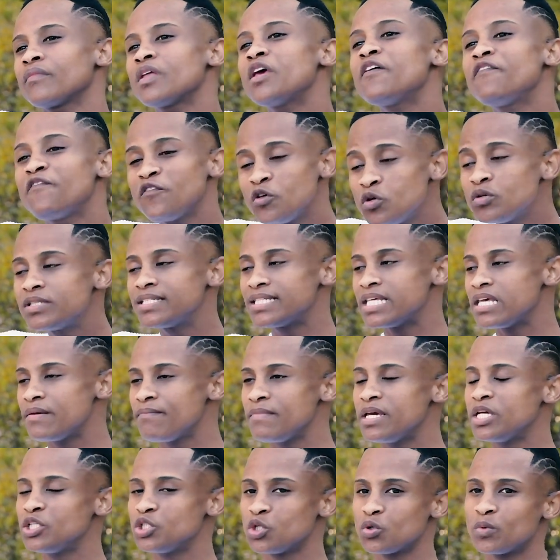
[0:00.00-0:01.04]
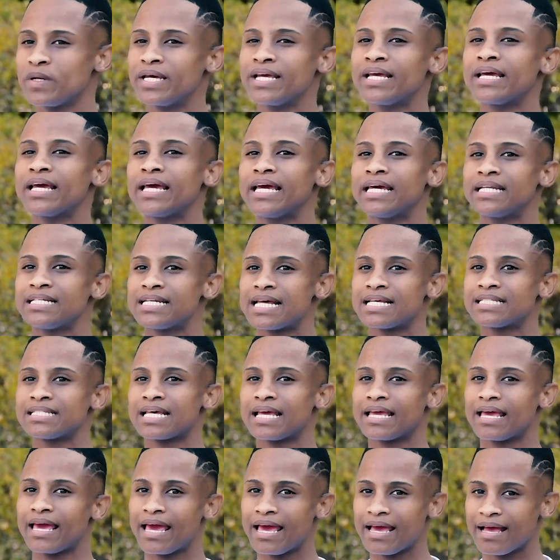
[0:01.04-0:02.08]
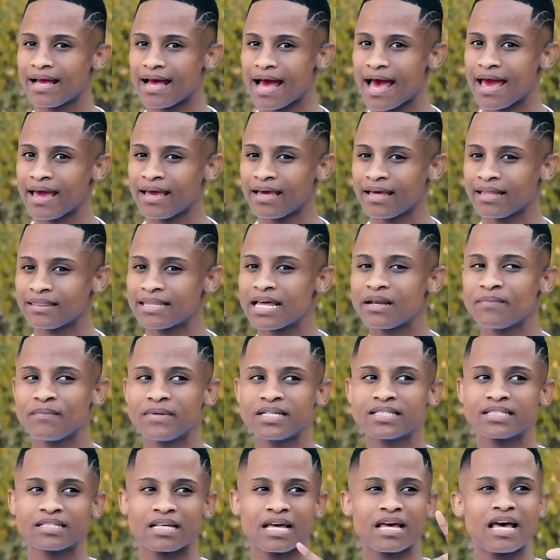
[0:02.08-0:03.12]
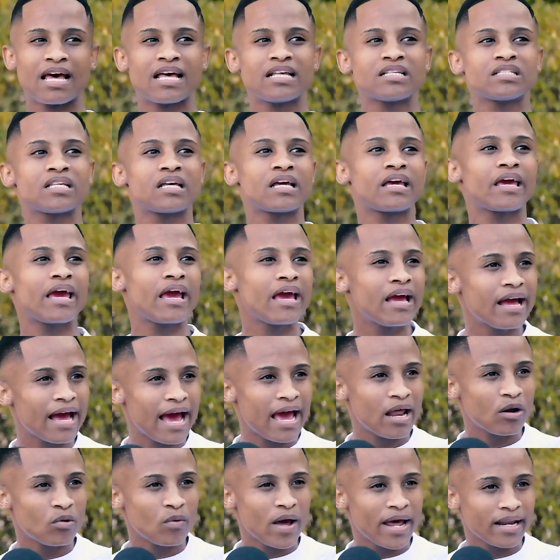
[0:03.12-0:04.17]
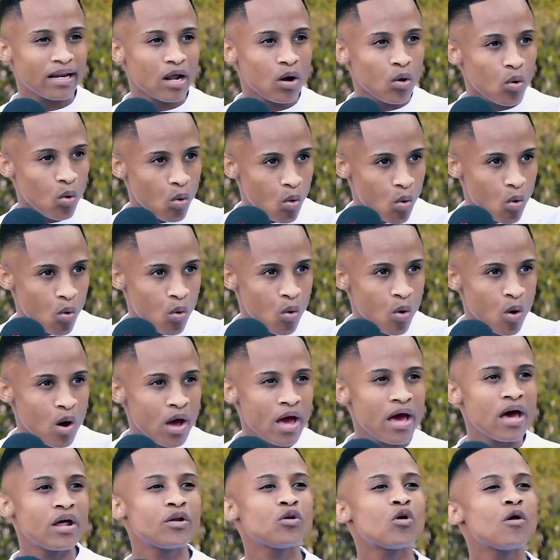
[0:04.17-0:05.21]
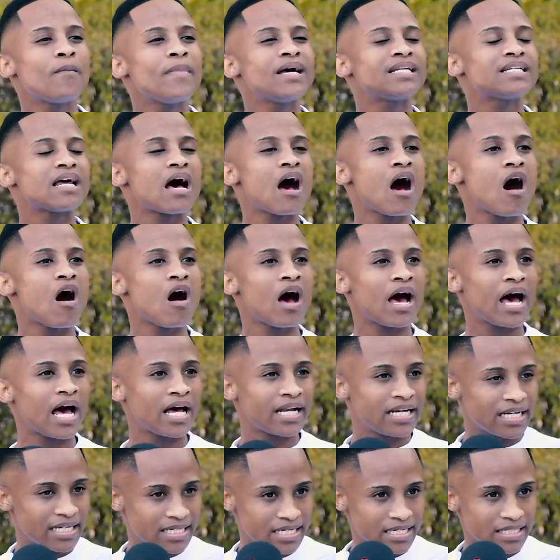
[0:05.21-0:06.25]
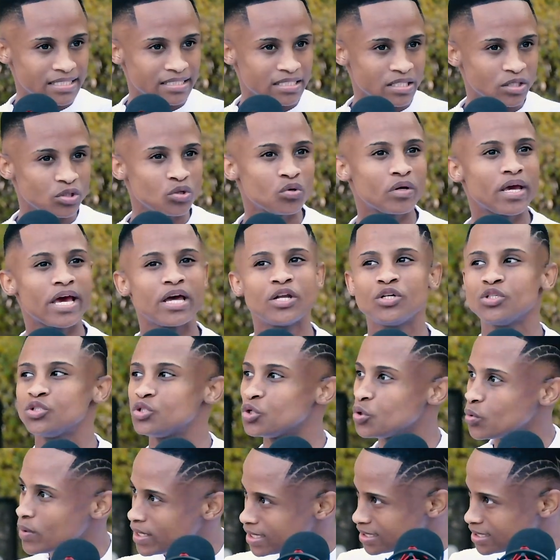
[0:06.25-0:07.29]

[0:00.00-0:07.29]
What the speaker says: if you see me doing it as a gay guy, that means as a gay guy, no matter how hard it is, you can do